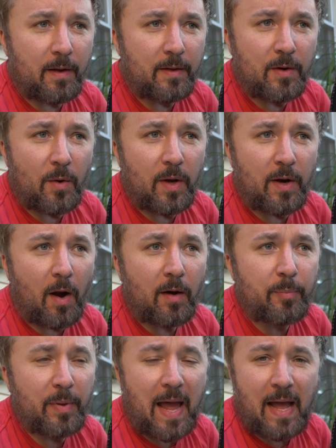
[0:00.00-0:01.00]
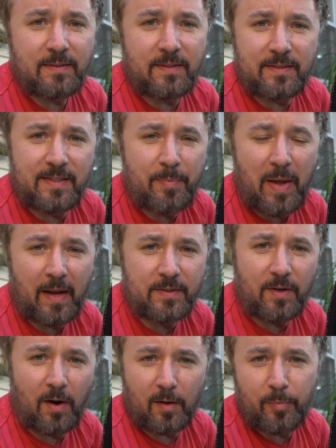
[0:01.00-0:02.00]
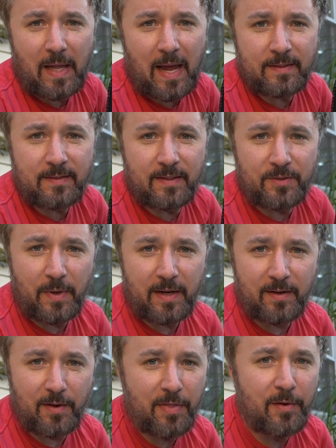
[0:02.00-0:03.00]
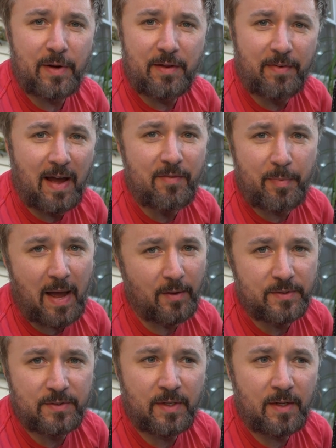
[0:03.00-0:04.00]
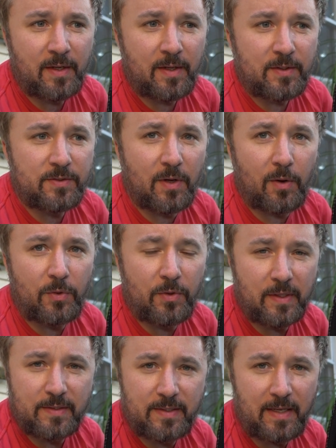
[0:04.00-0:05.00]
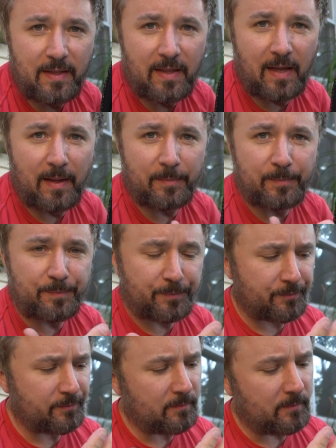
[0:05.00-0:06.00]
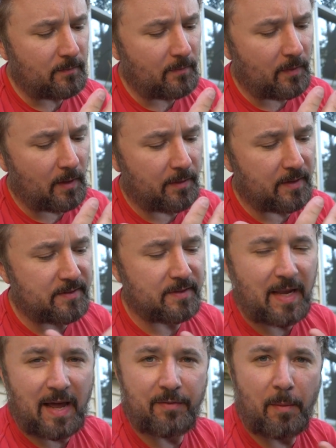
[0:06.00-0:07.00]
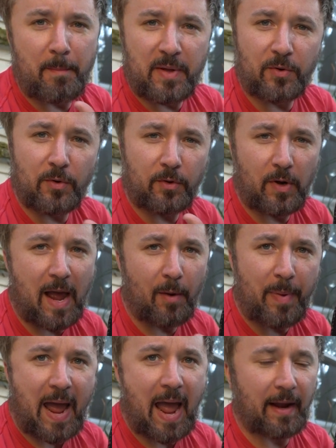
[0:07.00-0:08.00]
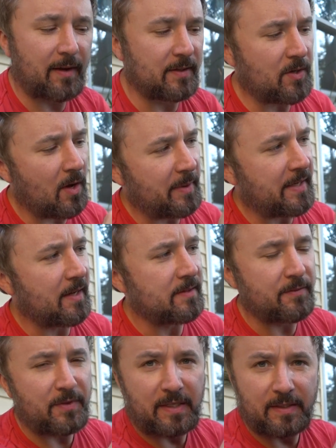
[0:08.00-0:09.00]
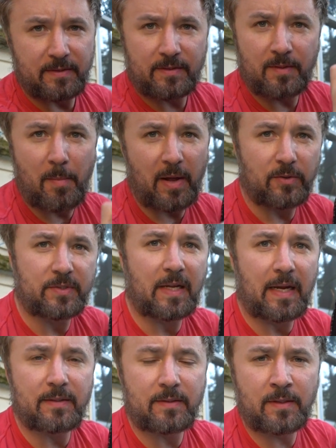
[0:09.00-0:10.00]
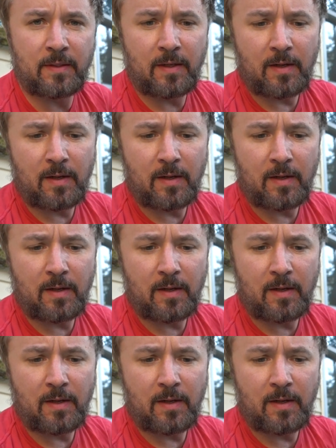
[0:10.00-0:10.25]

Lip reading: You know, an Arc Blast, a Z-Packs Arc Blast is rated to 35 pounds. So you can see that this is kind of a middle ground pack, and it's all because of these metal stays.